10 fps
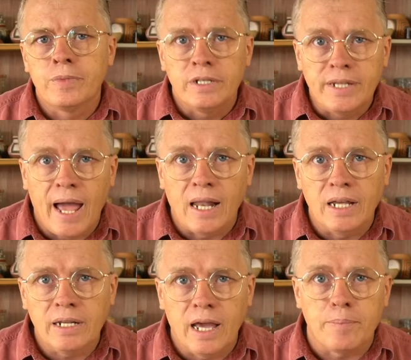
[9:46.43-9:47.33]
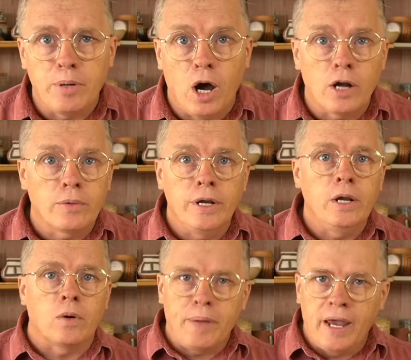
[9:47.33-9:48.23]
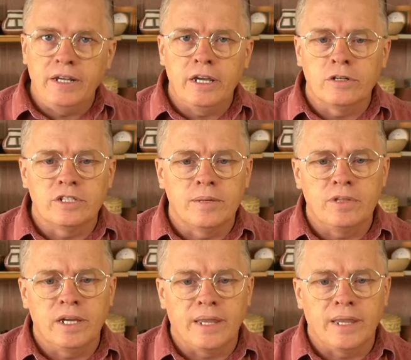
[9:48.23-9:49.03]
talent at pottery or painting or something.